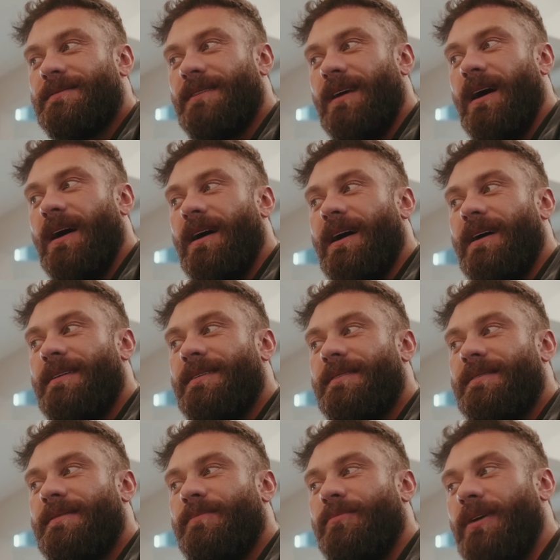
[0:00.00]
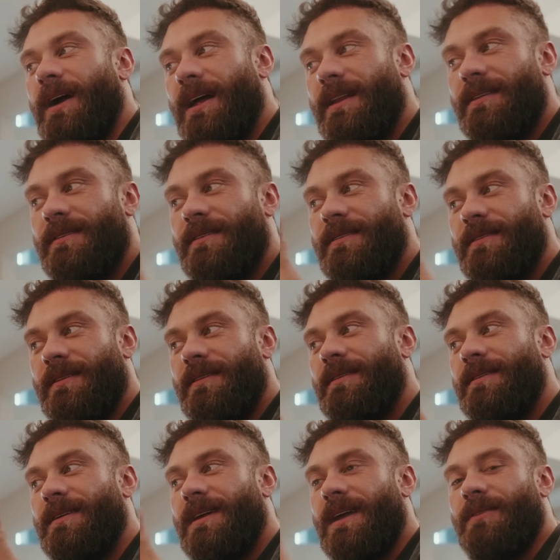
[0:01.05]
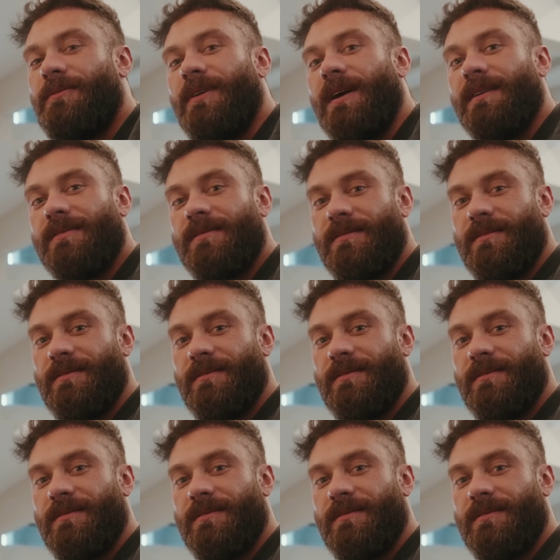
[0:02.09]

Nah, bread and rice.